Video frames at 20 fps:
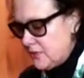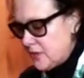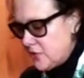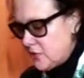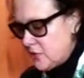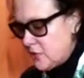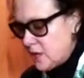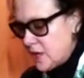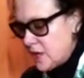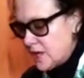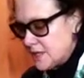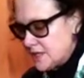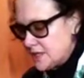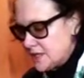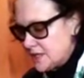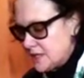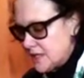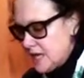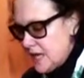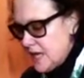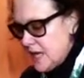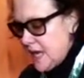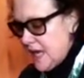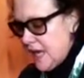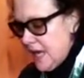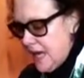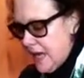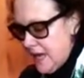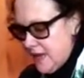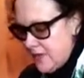the crust
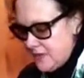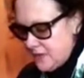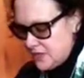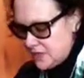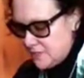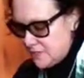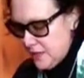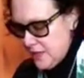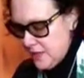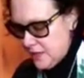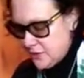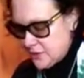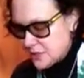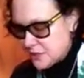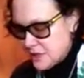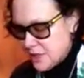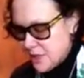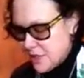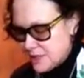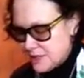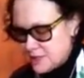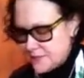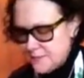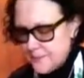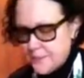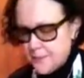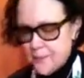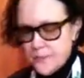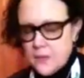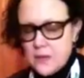and the tomato sauce.
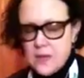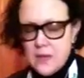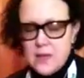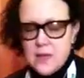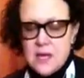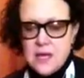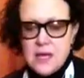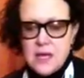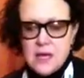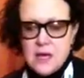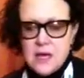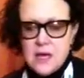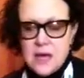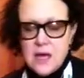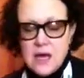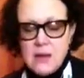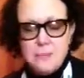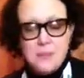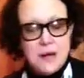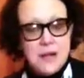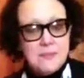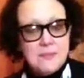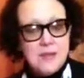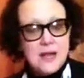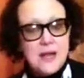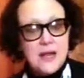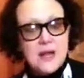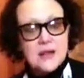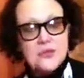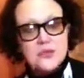But I'm
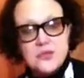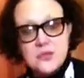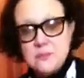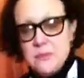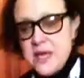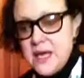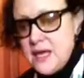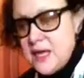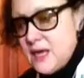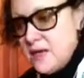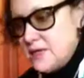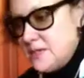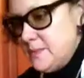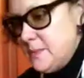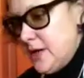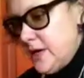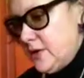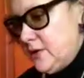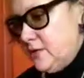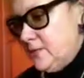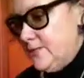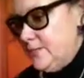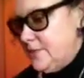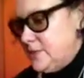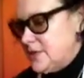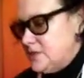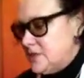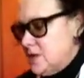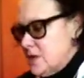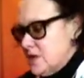not actually making a tomato
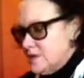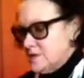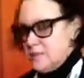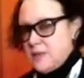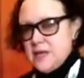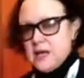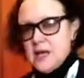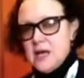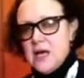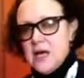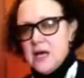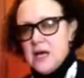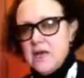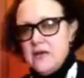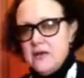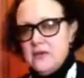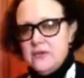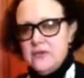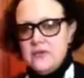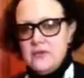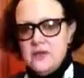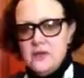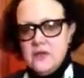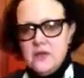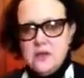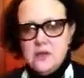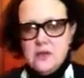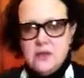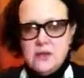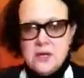sauce because,
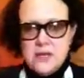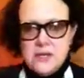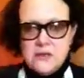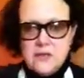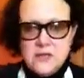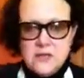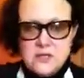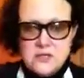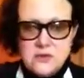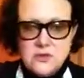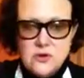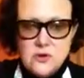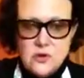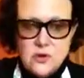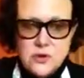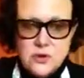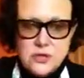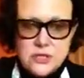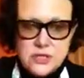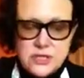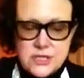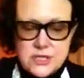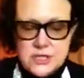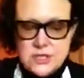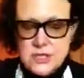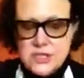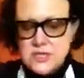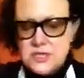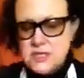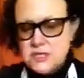look at this, gorgeous.
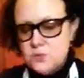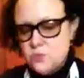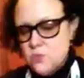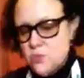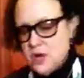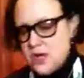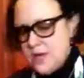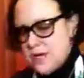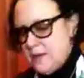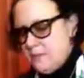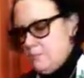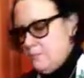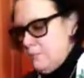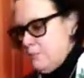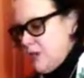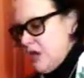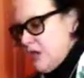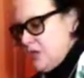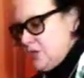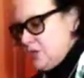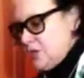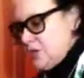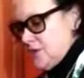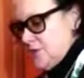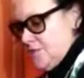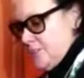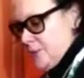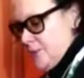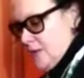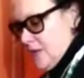This is one bunch
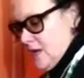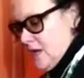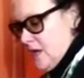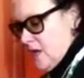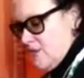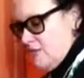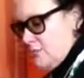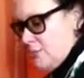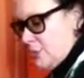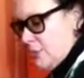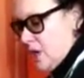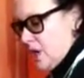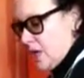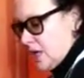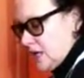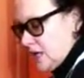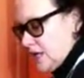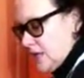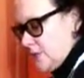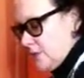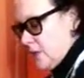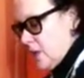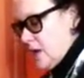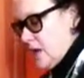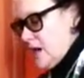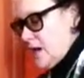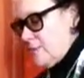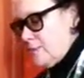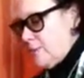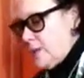of broccoli
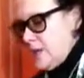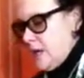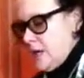rabe,